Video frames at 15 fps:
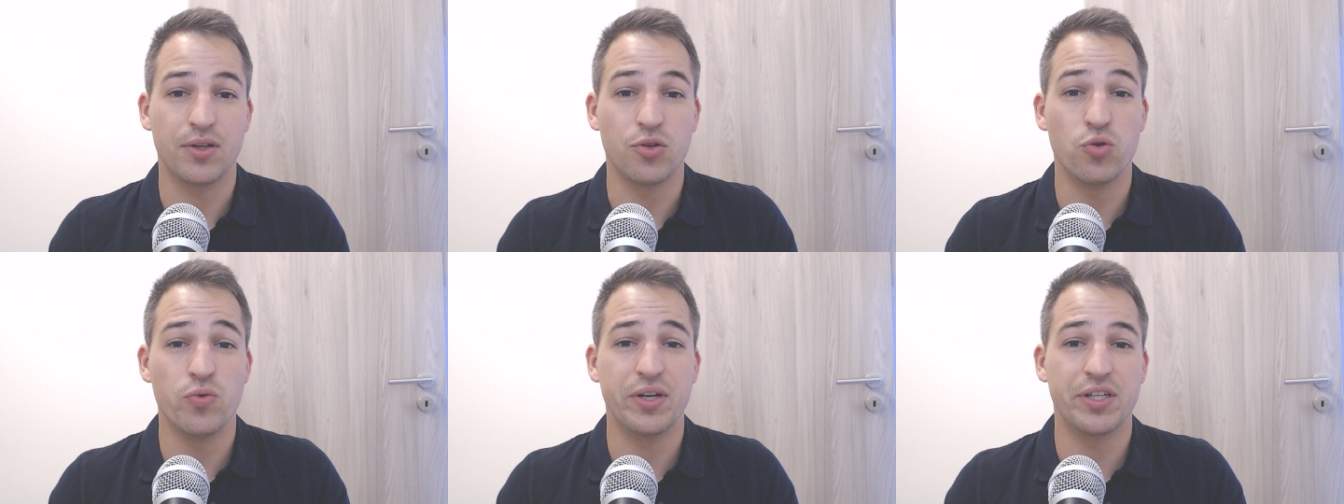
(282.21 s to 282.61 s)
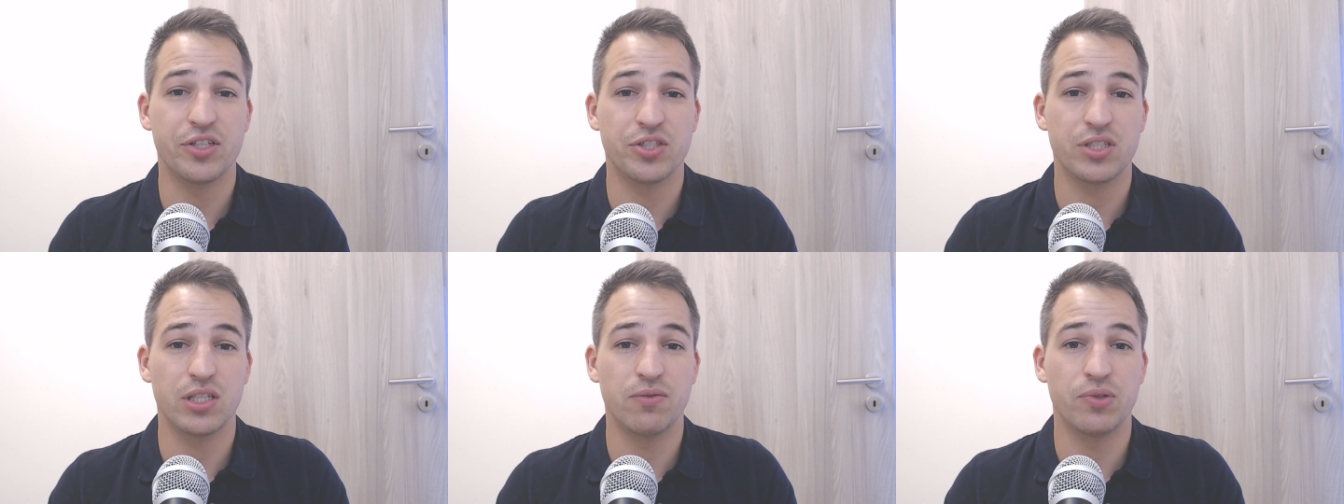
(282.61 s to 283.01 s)
you will
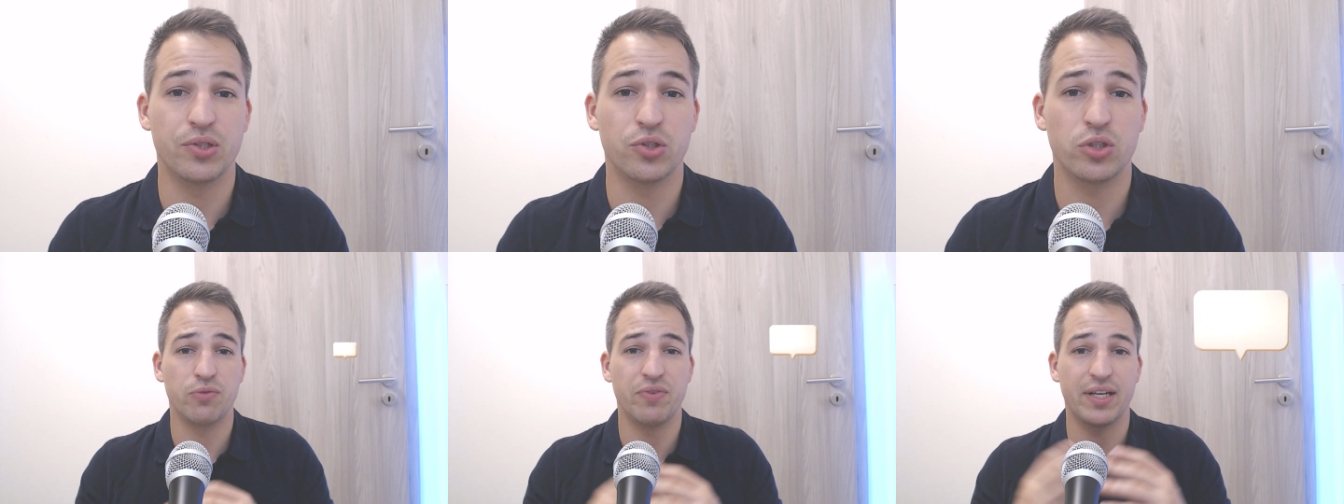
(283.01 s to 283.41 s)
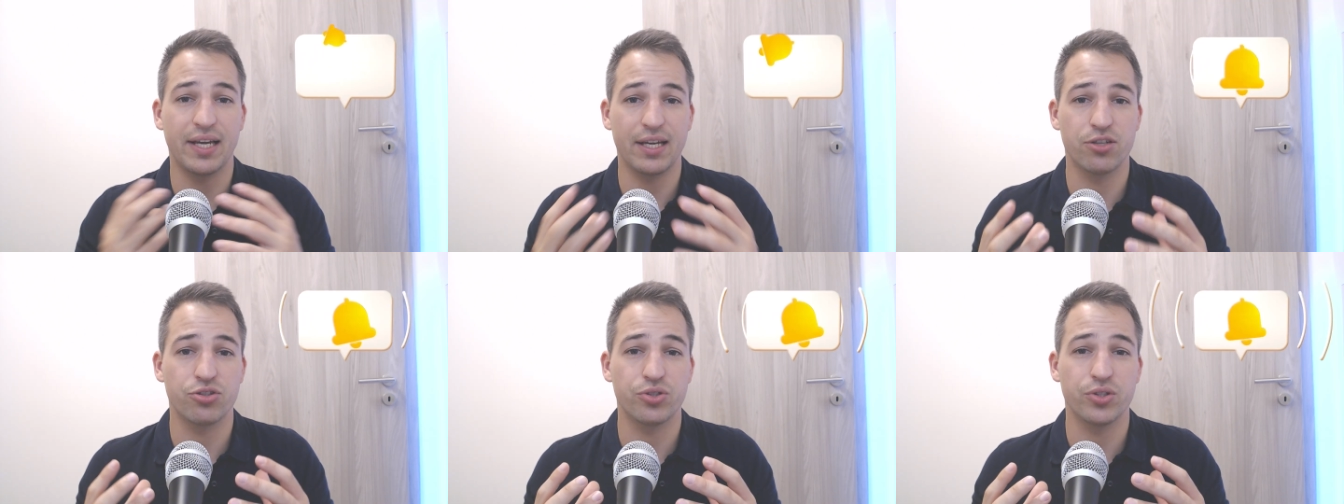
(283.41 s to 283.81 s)
receive a
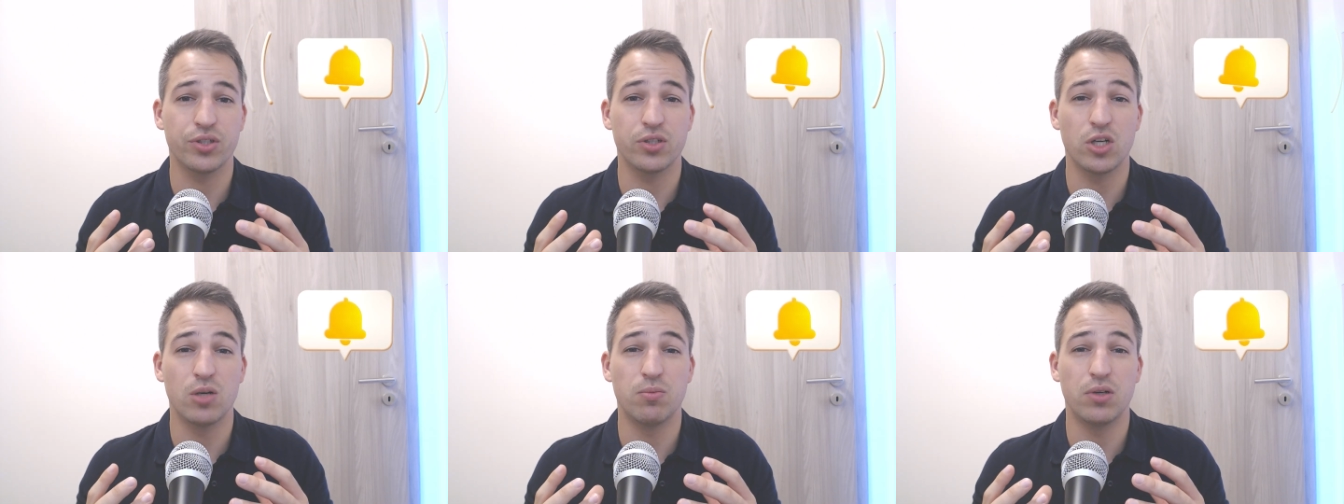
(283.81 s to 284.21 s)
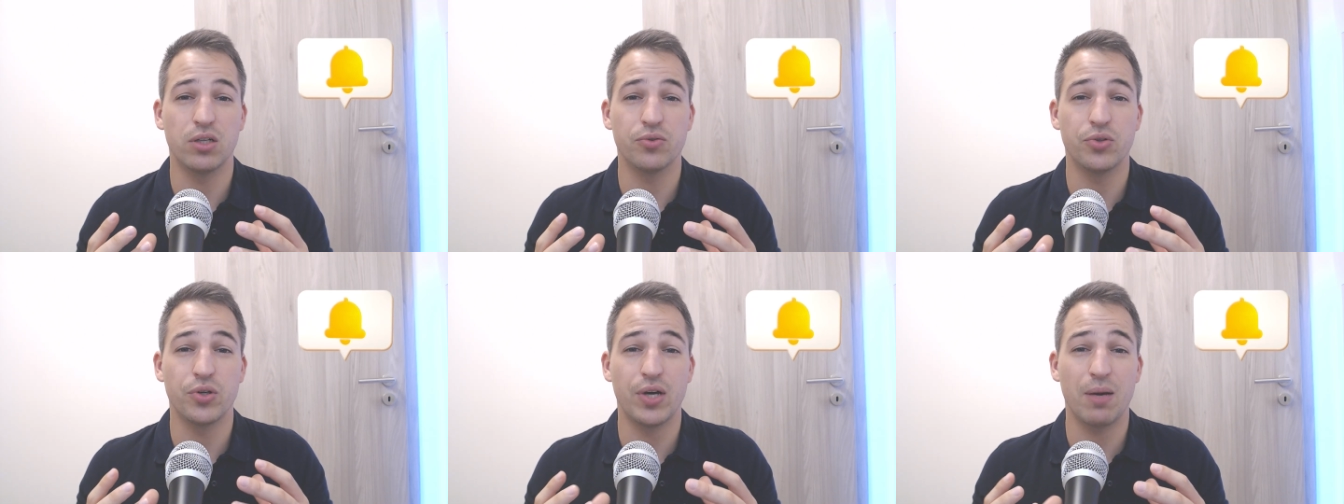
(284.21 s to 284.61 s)
notification
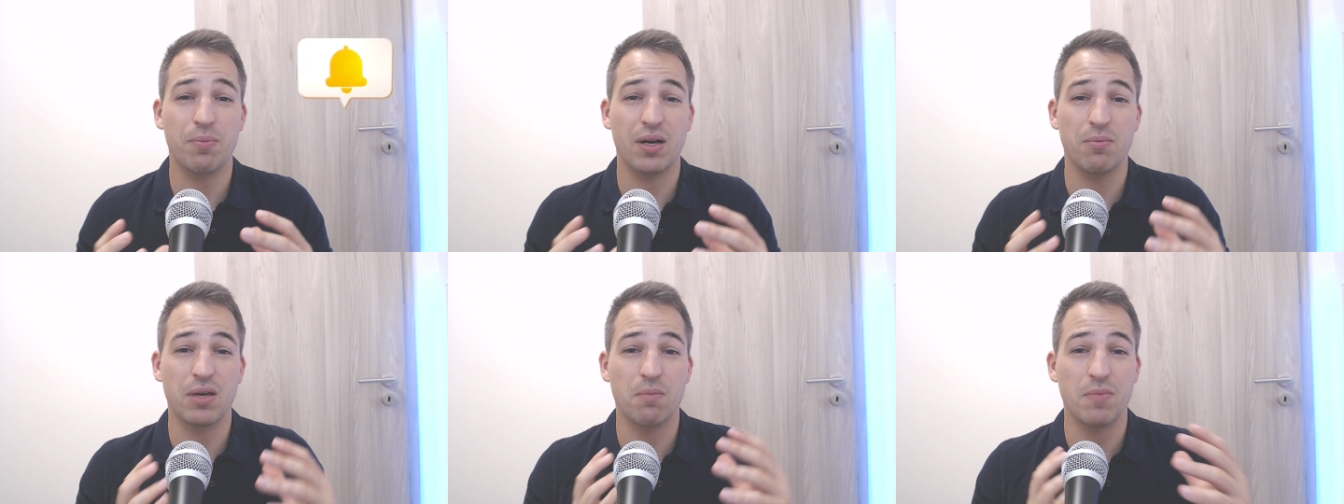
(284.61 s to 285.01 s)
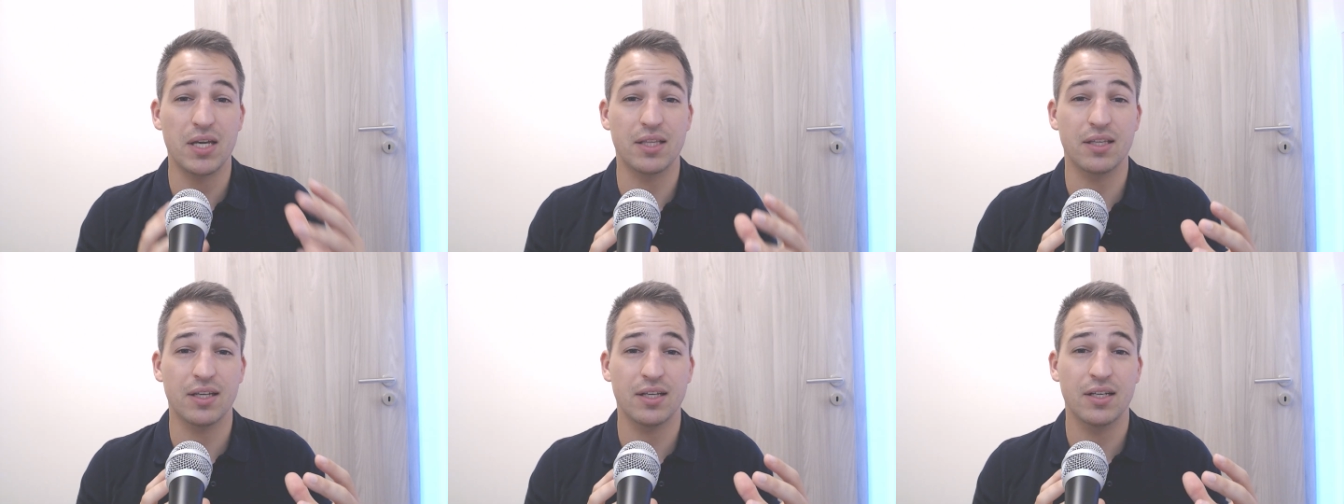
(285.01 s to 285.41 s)
about the upcoming
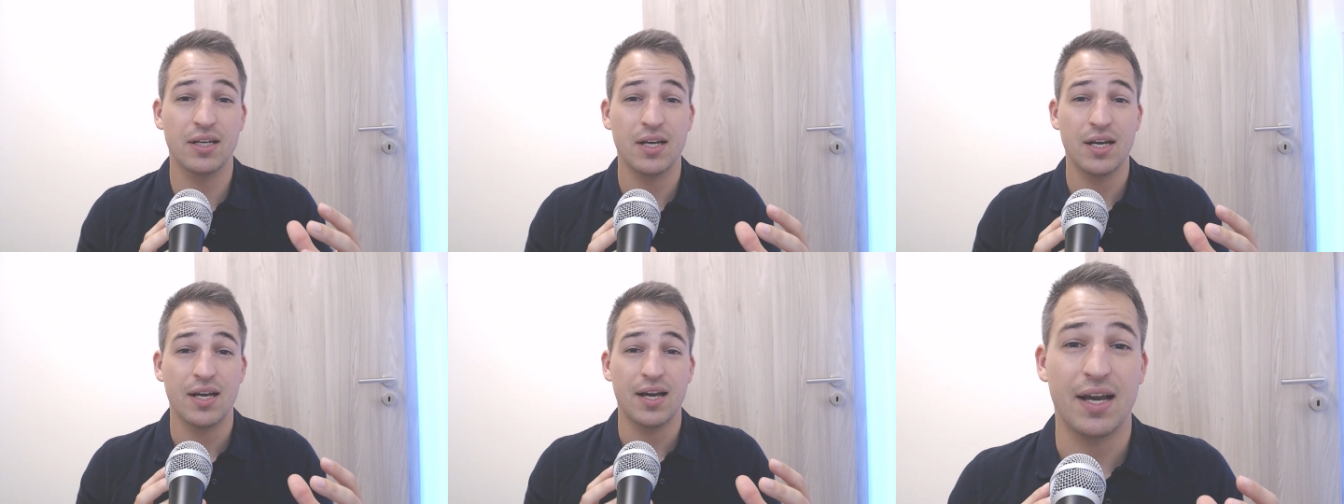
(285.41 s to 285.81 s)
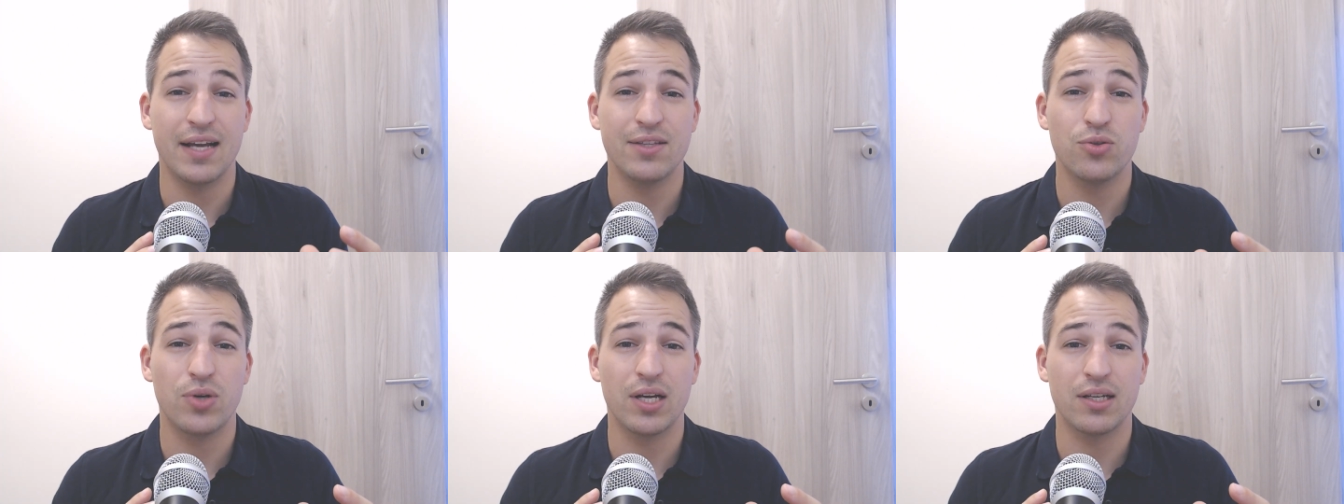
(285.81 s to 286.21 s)
meeting
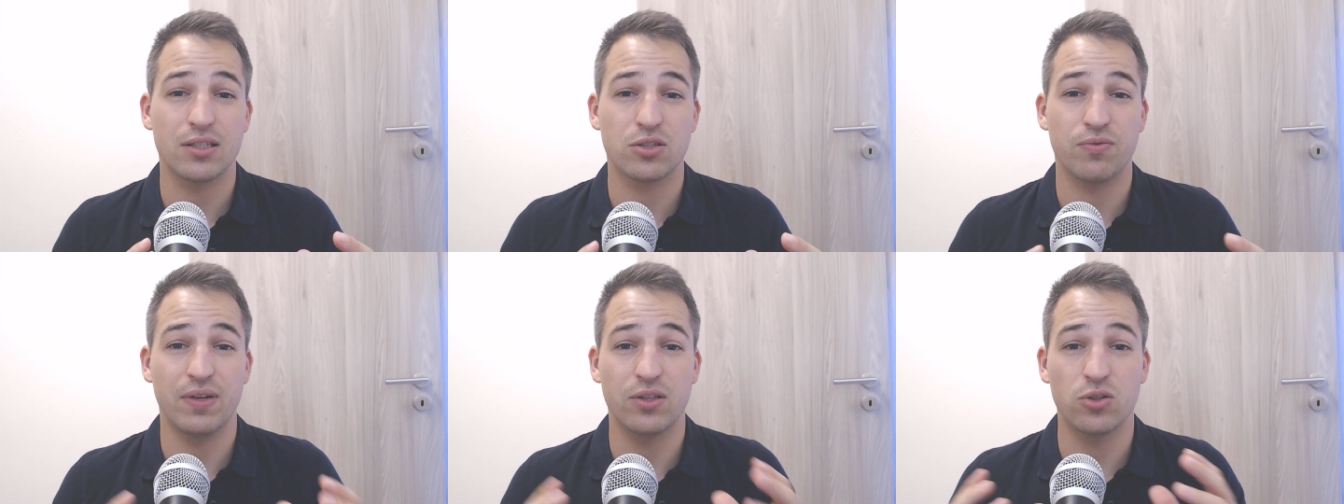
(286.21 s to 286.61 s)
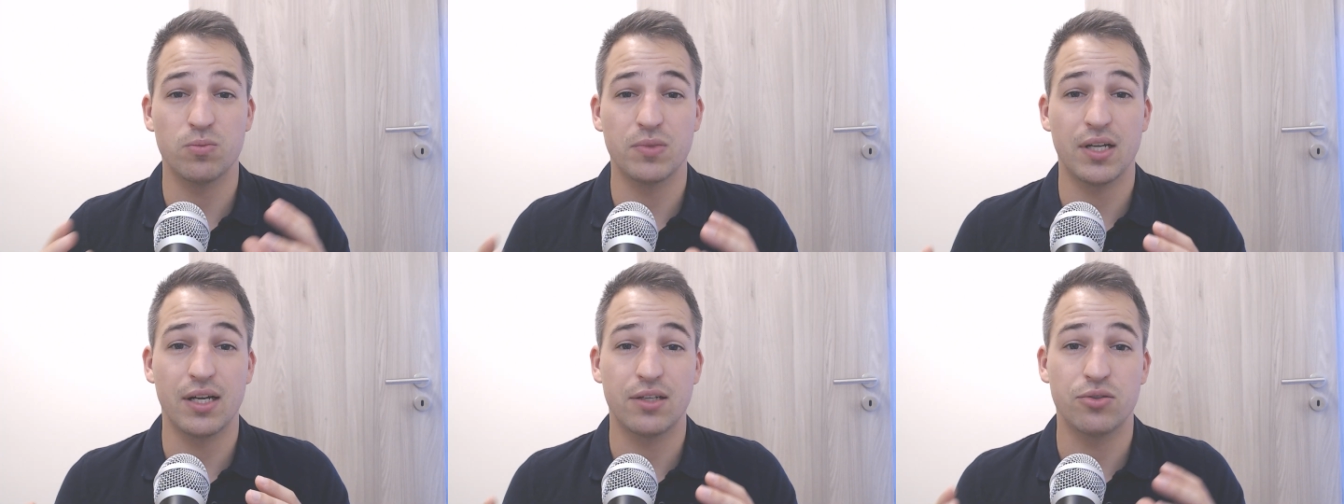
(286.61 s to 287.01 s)
and you can ask Fathom
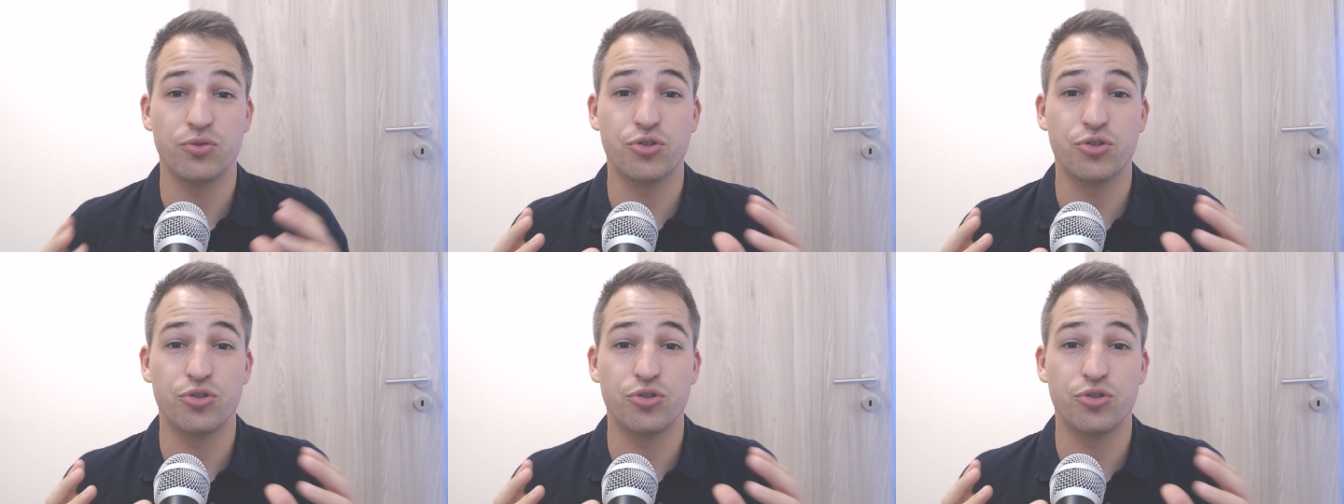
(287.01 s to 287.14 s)
there to